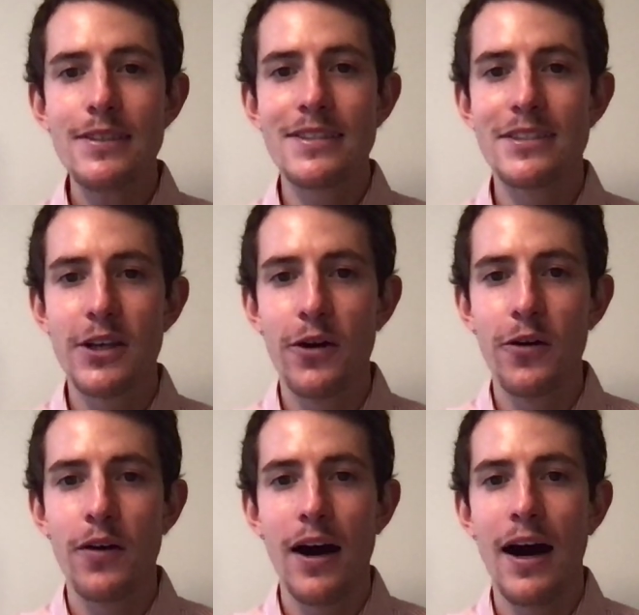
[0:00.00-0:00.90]

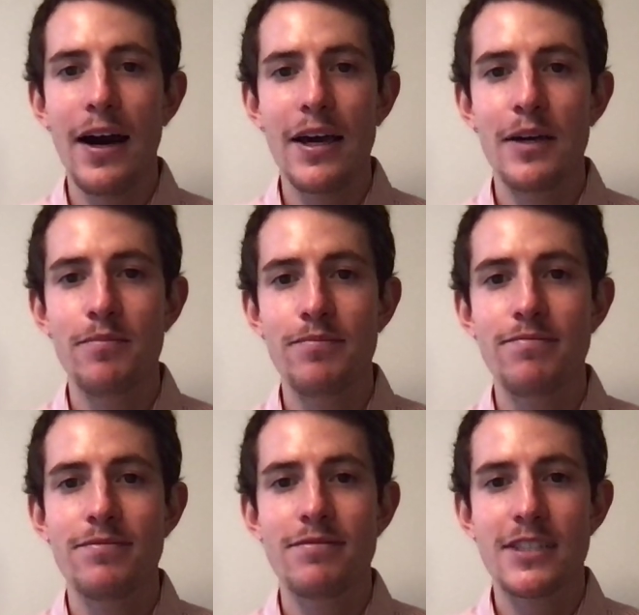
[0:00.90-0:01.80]
So I
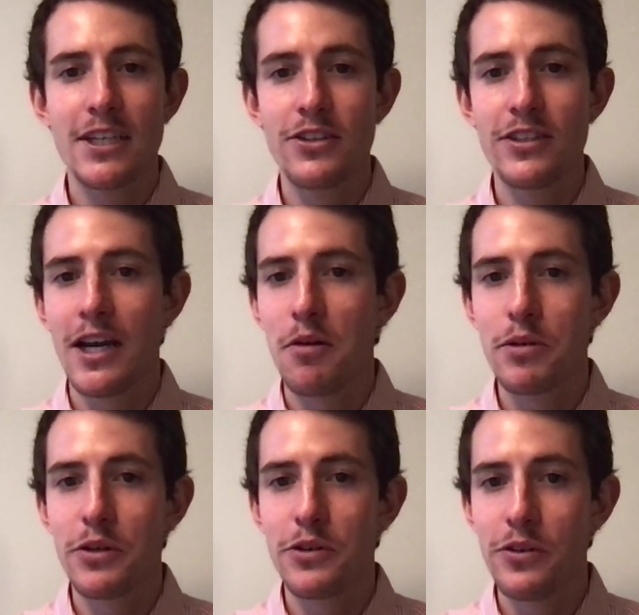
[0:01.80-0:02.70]
am skilled in
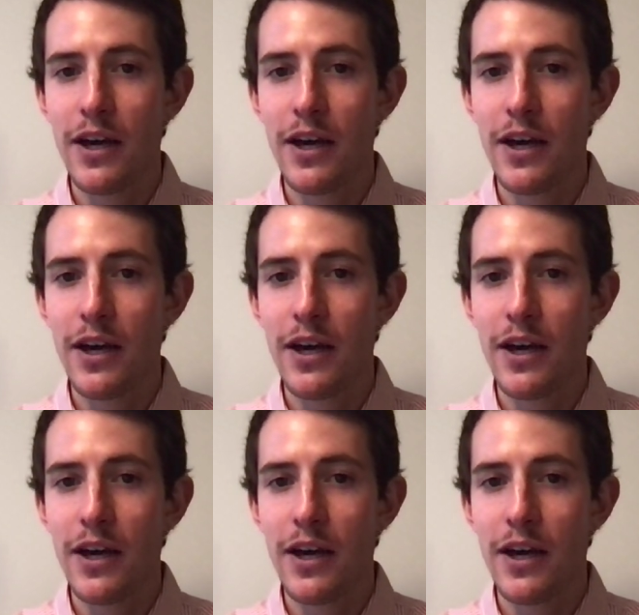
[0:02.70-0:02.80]
helping you do